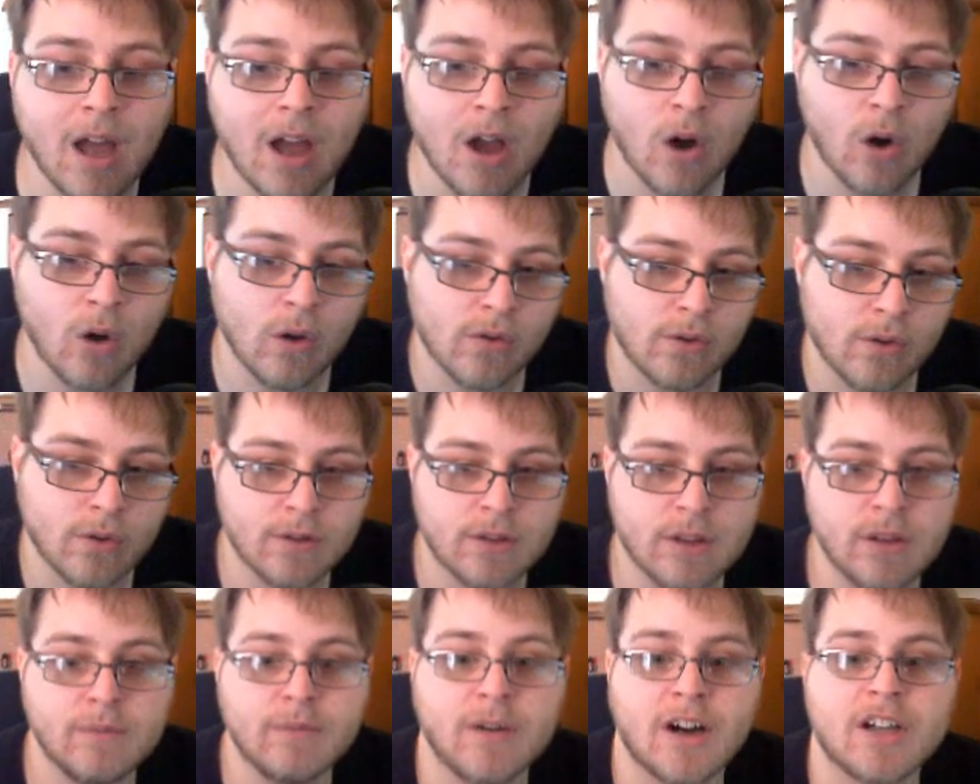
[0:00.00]
Although
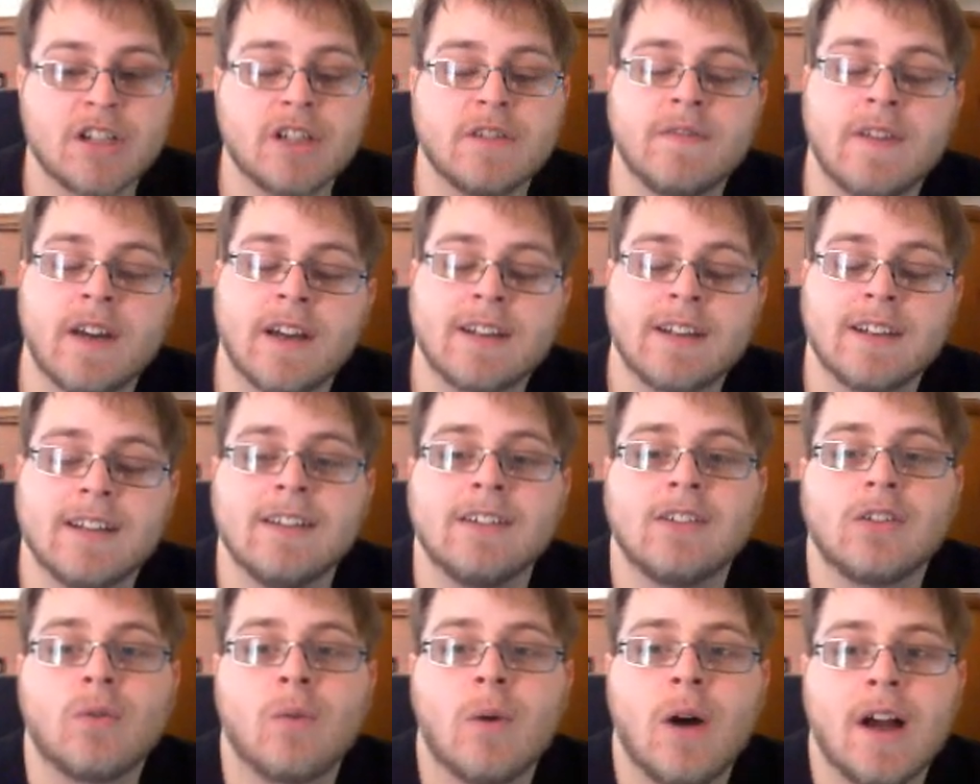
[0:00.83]
the rush effect
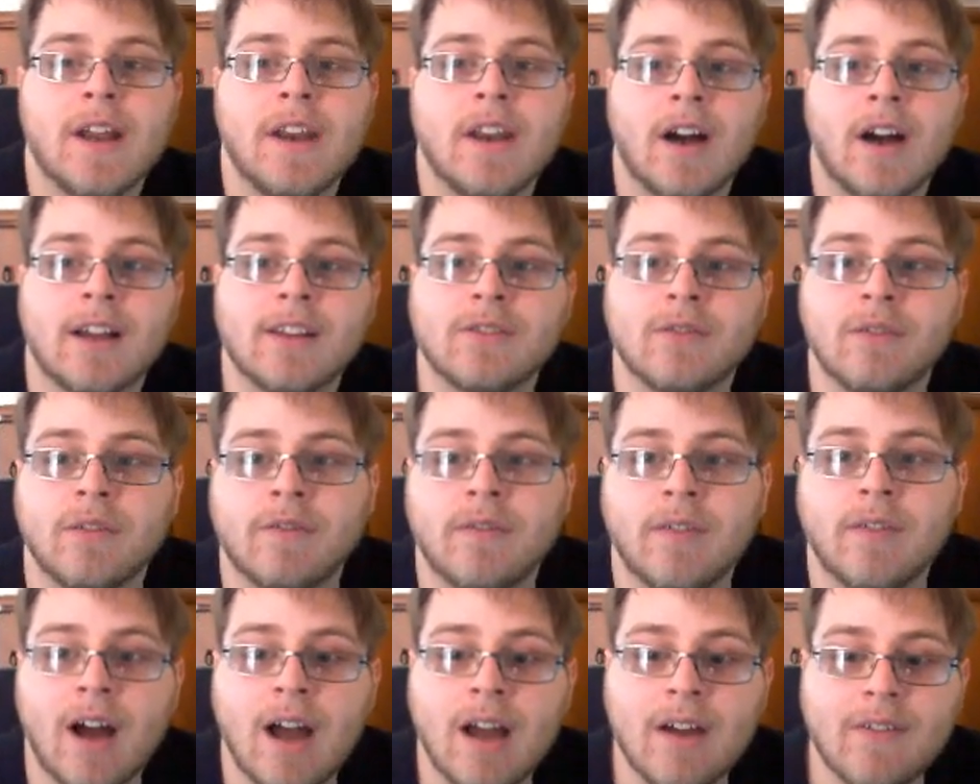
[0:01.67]
is quite nice for
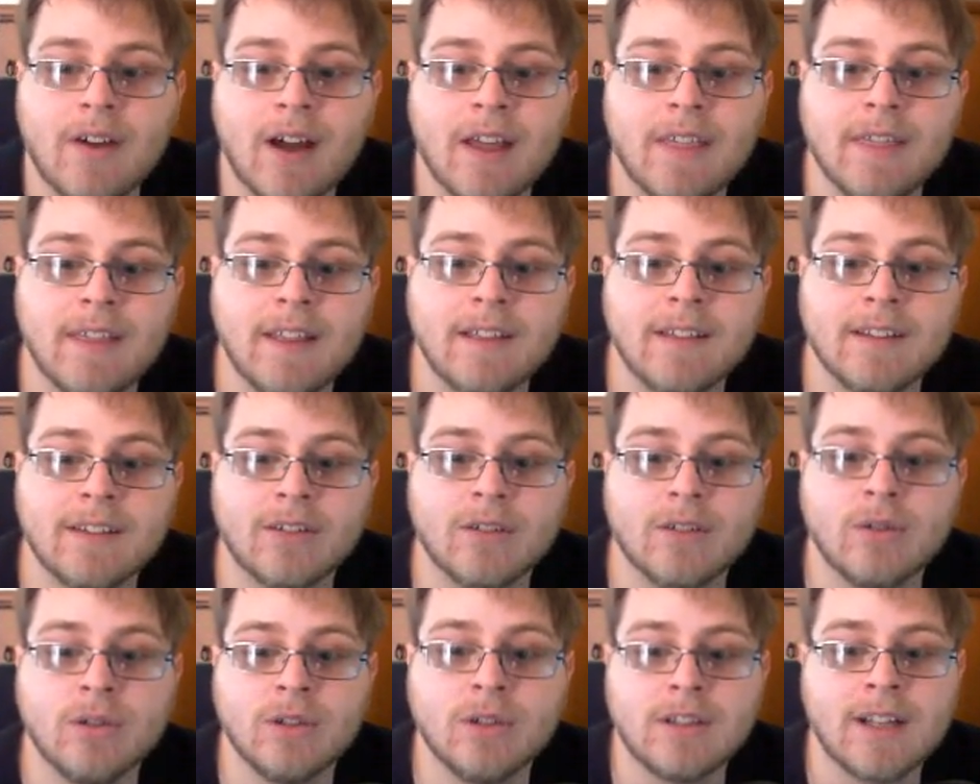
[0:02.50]
5, I think this
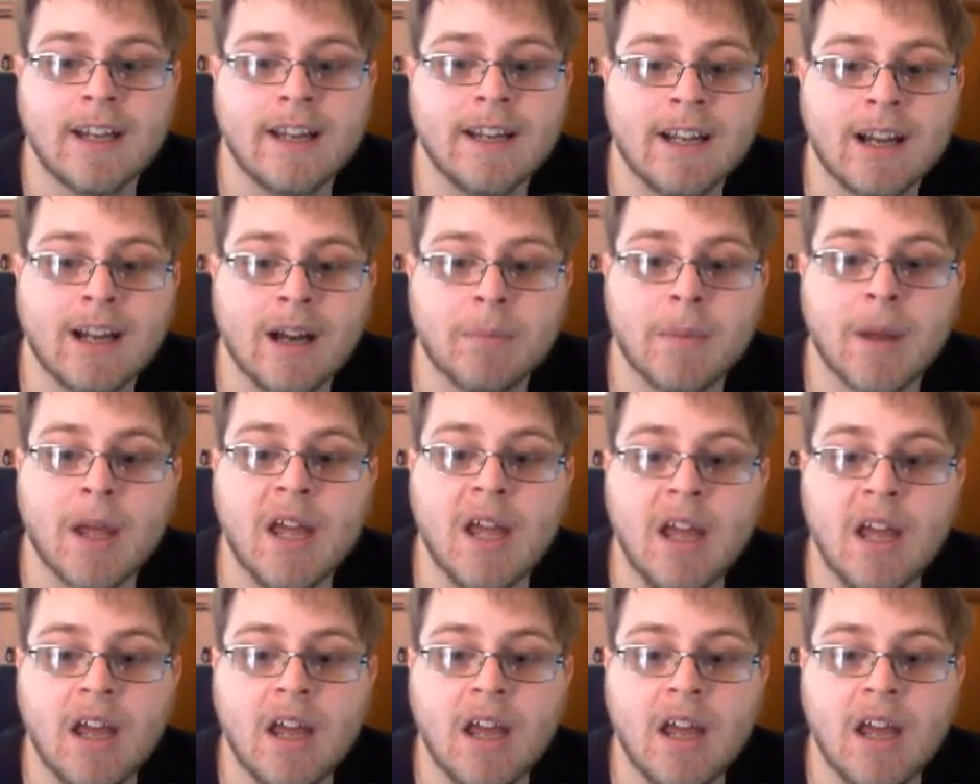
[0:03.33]
could take up